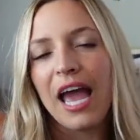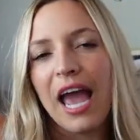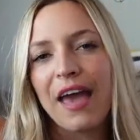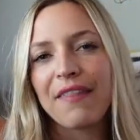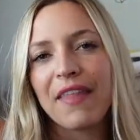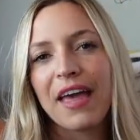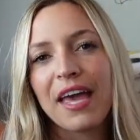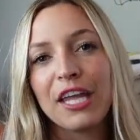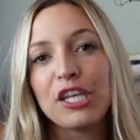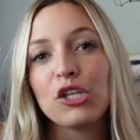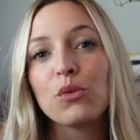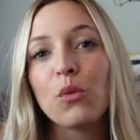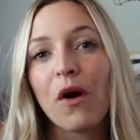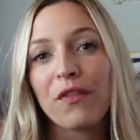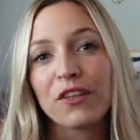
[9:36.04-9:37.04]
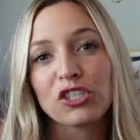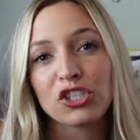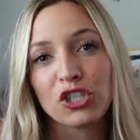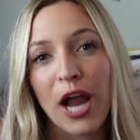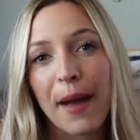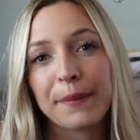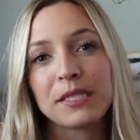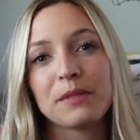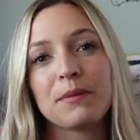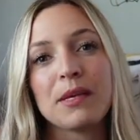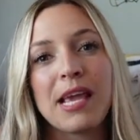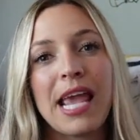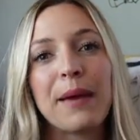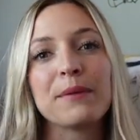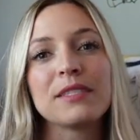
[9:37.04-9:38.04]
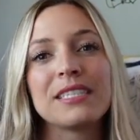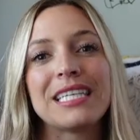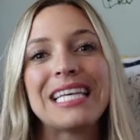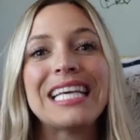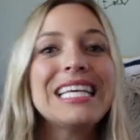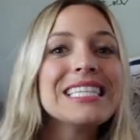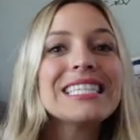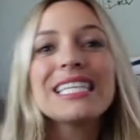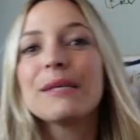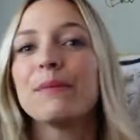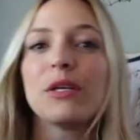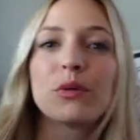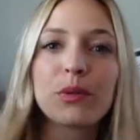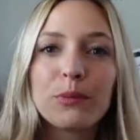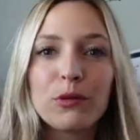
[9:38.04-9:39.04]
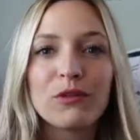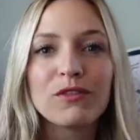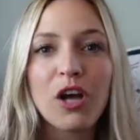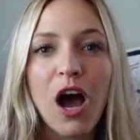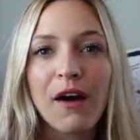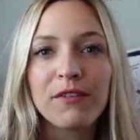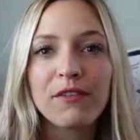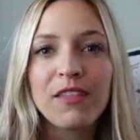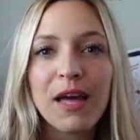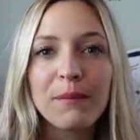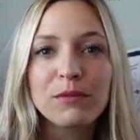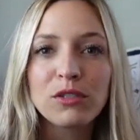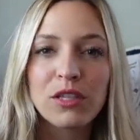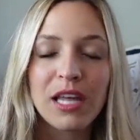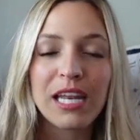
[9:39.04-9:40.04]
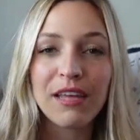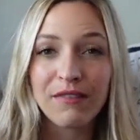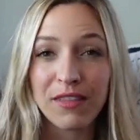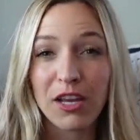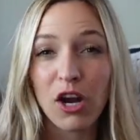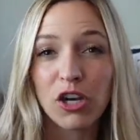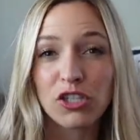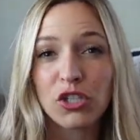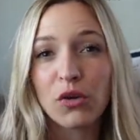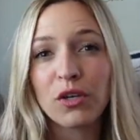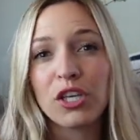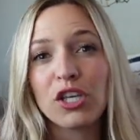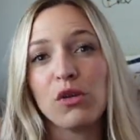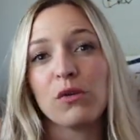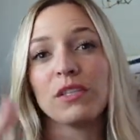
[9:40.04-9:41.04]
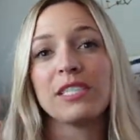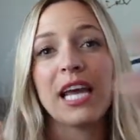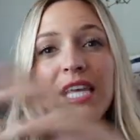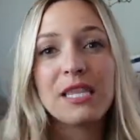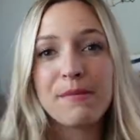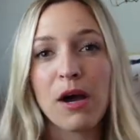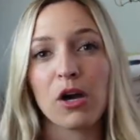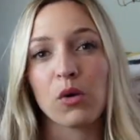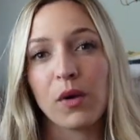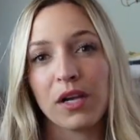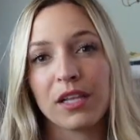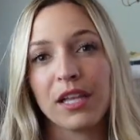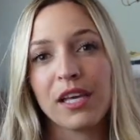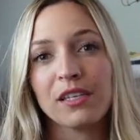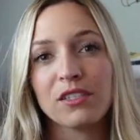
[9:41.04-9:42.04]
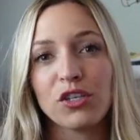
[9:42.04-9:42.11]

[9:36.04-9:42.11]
and then you want the straps to be able to easily be removed off of them so that if they are choking, you can take them out quickly.